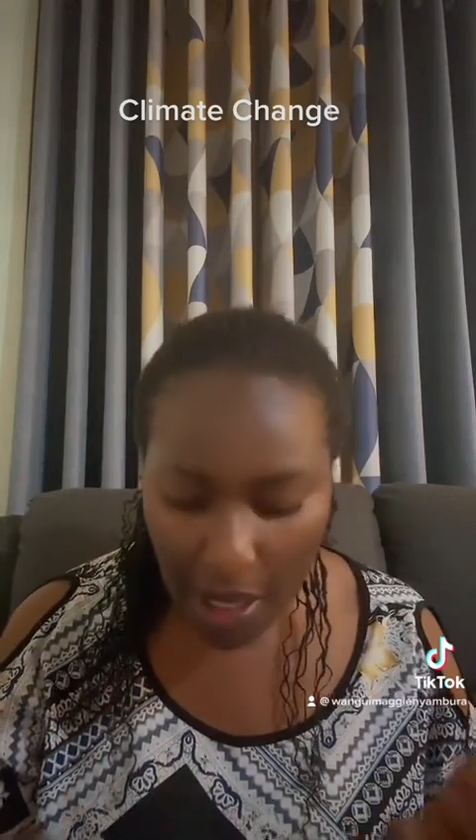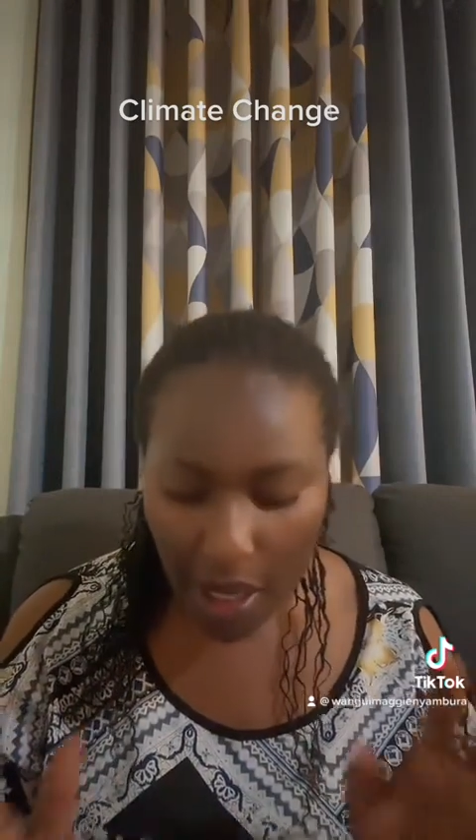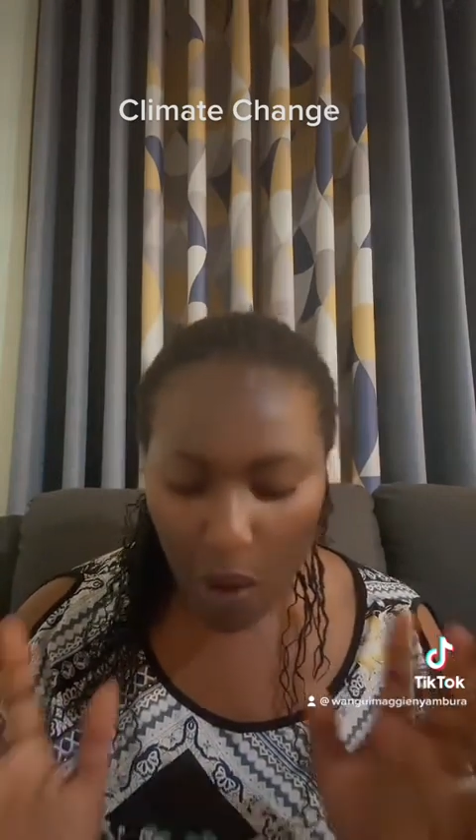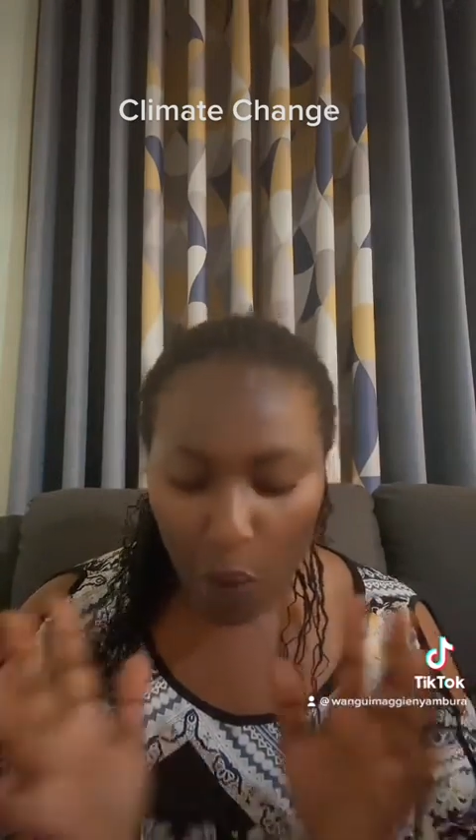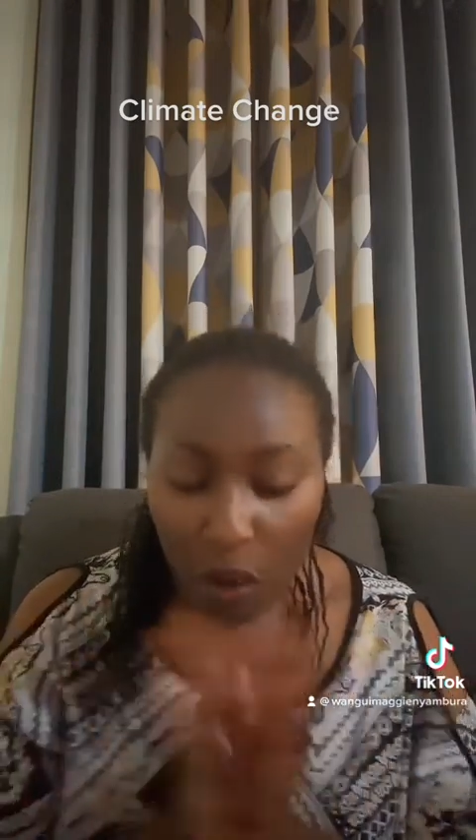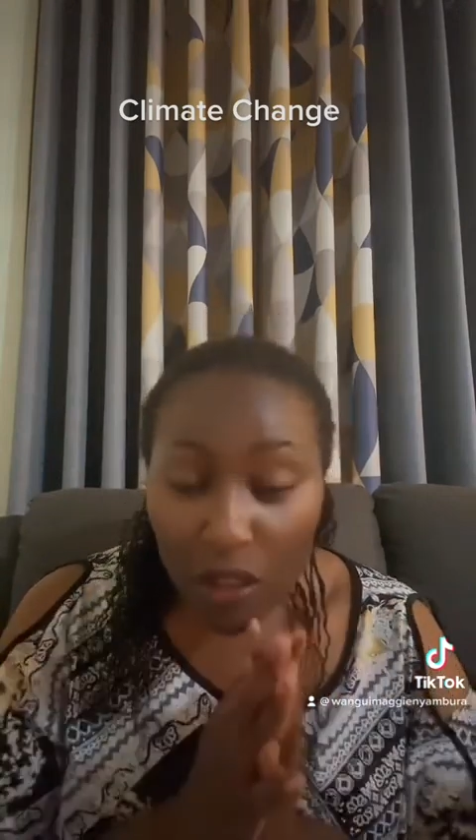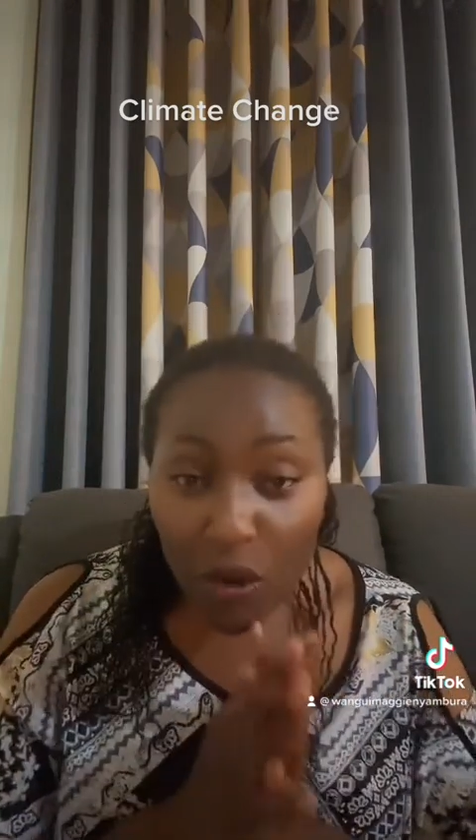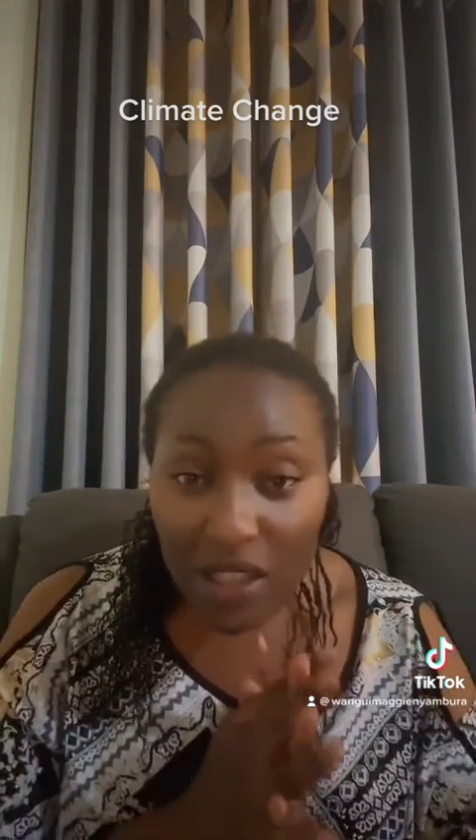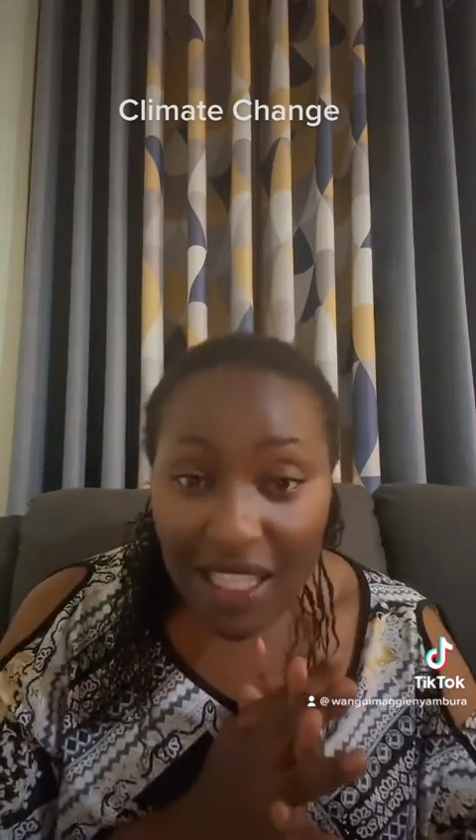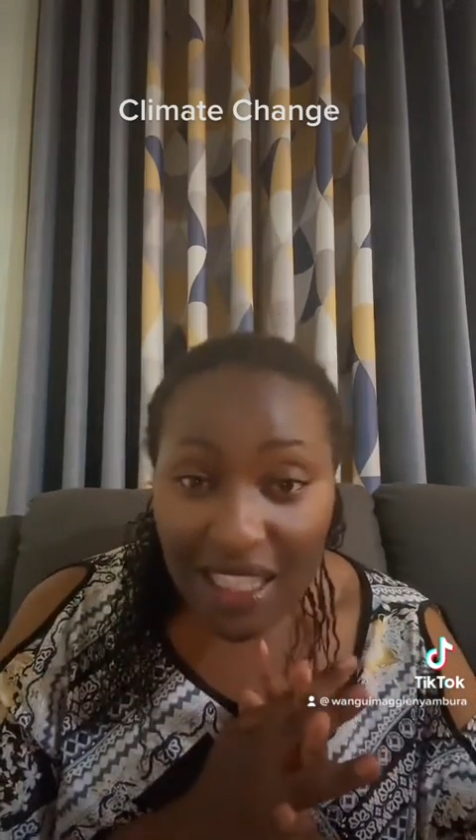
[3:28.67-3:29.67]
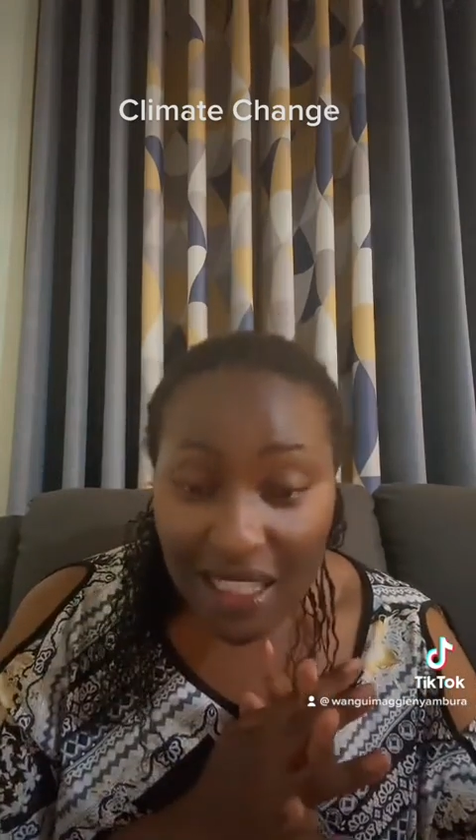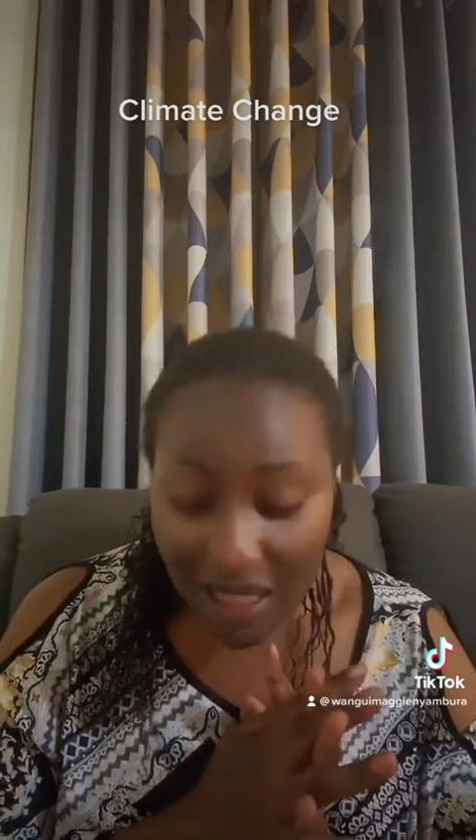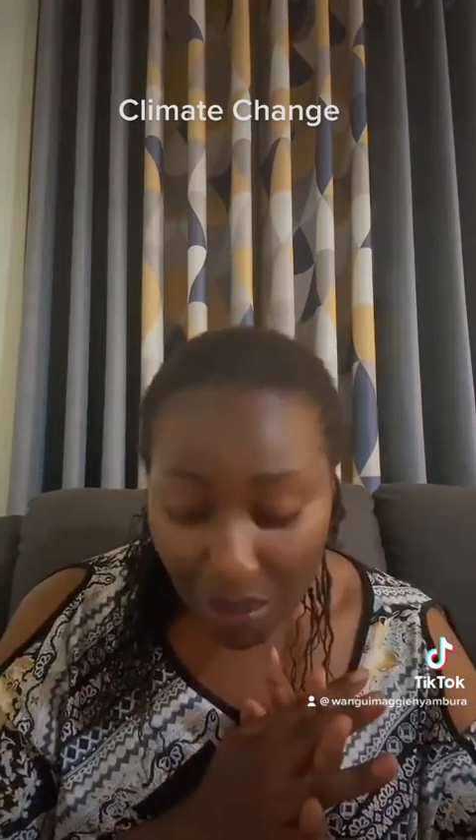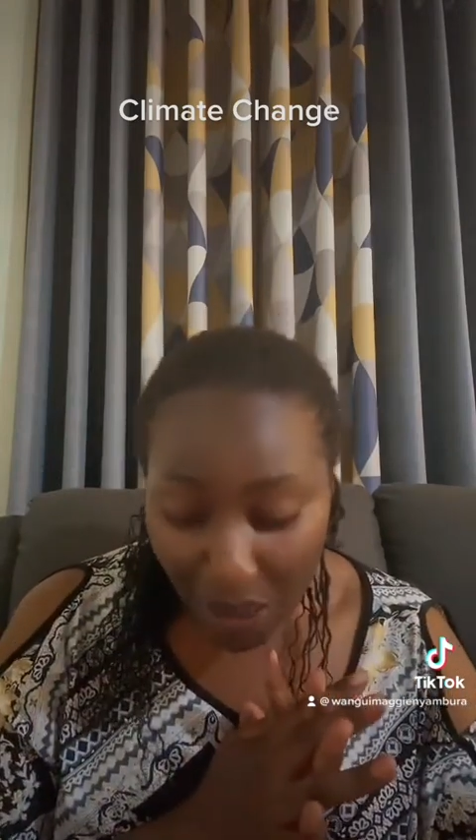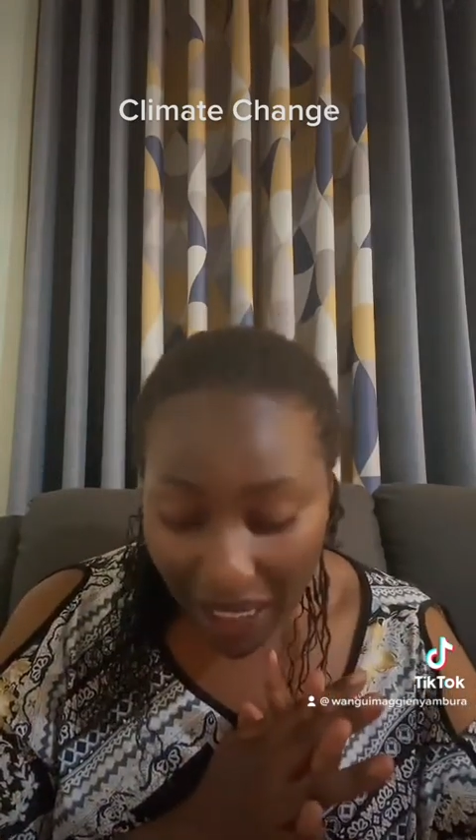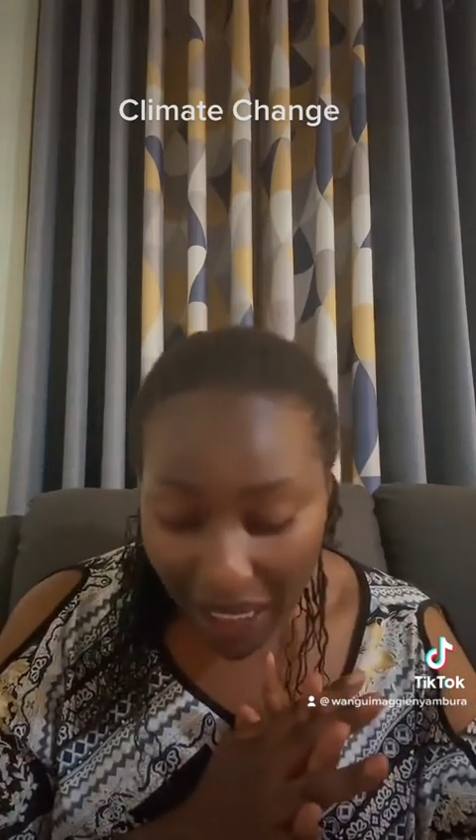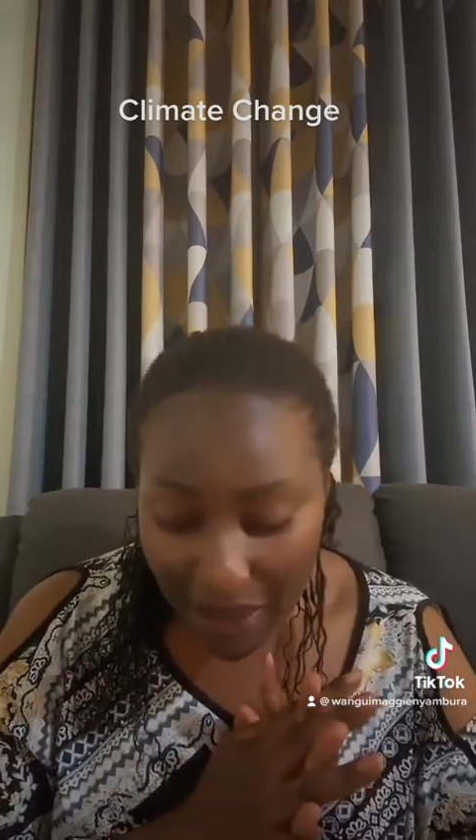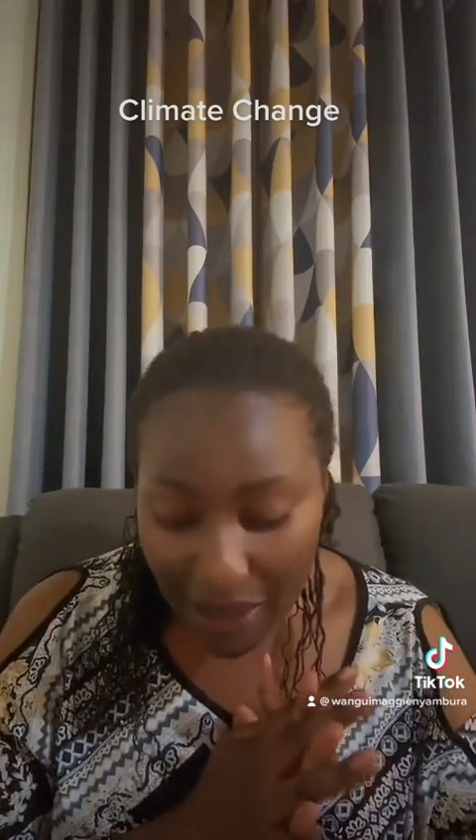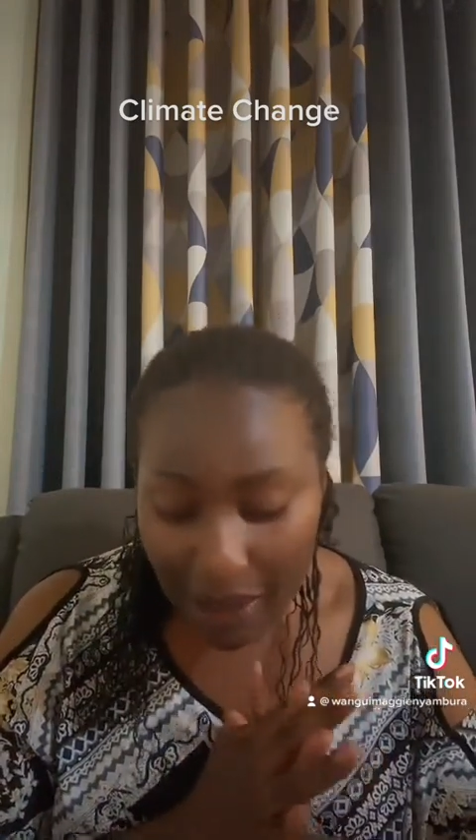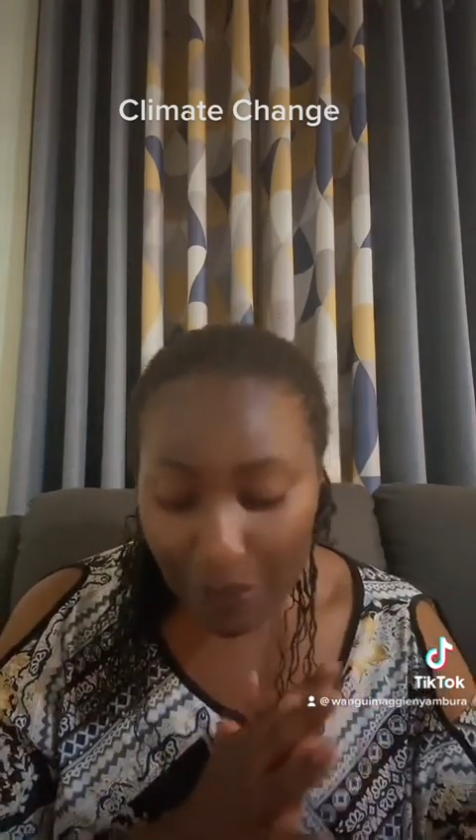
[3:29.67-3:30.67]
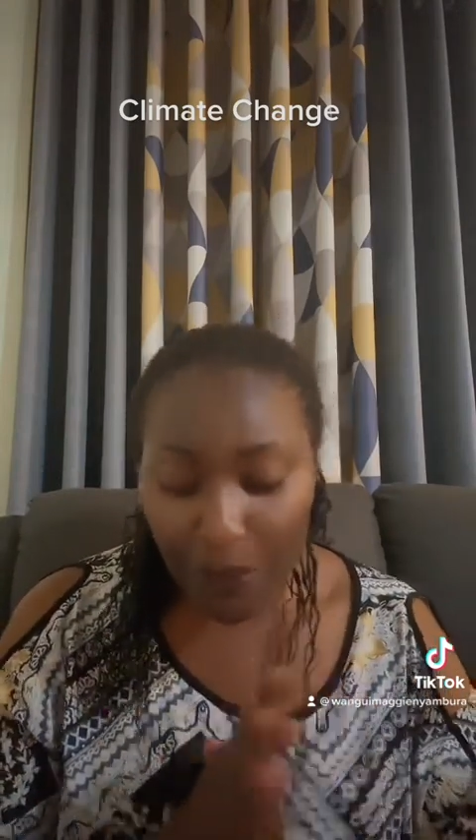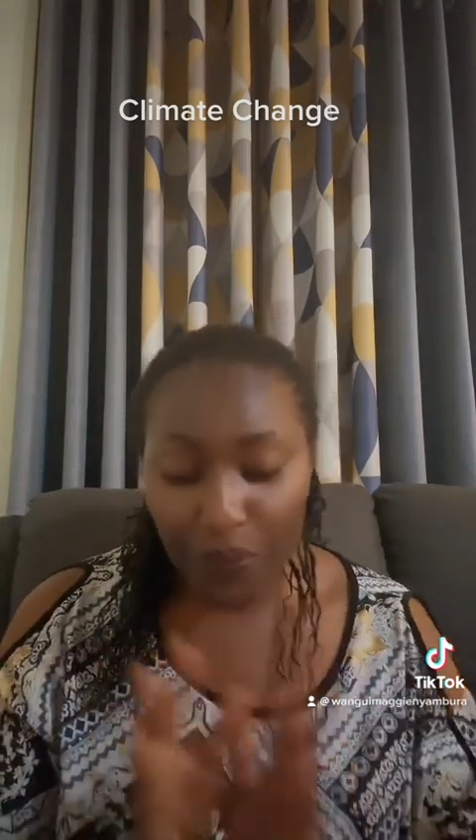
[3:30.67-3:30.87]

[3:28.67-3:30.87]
What causes this imbalance?